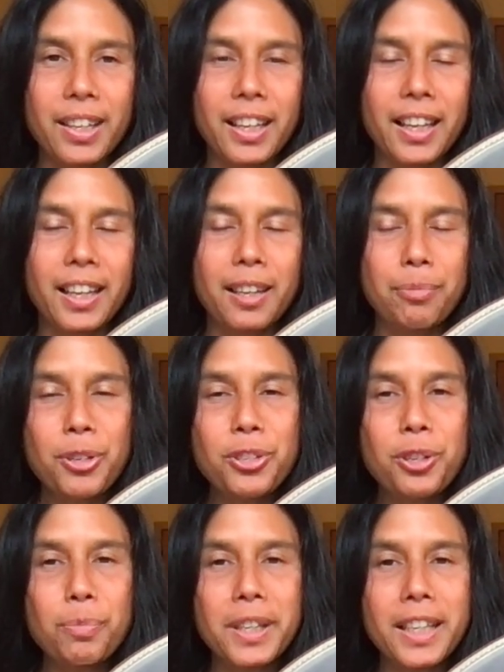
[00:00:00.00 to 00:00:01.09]
and most know
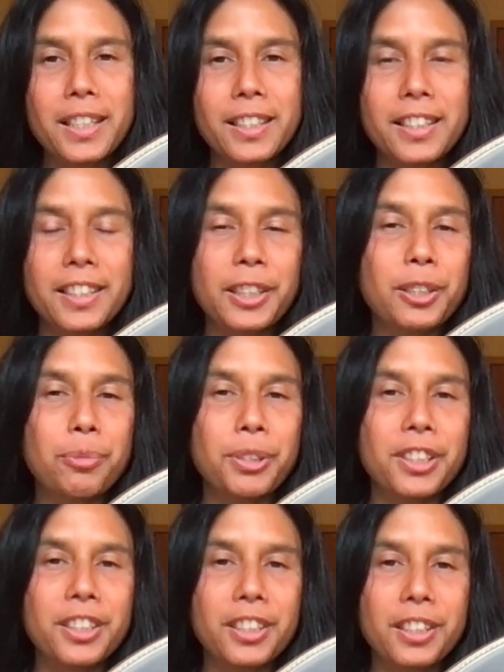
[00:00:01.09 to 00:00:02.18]
me as a singer,
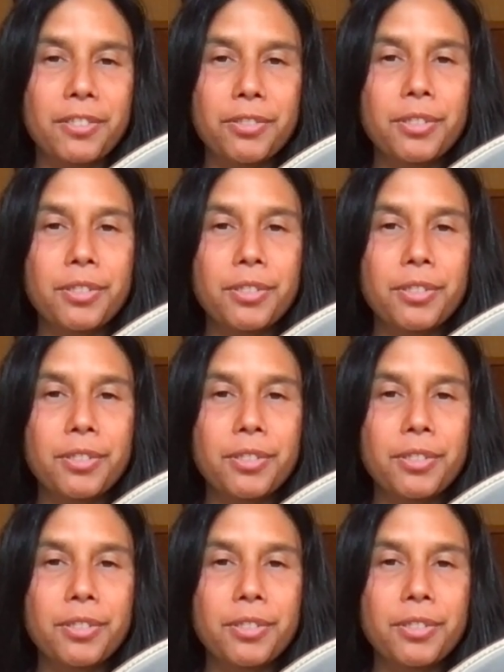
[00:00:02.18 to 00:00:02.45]
musician,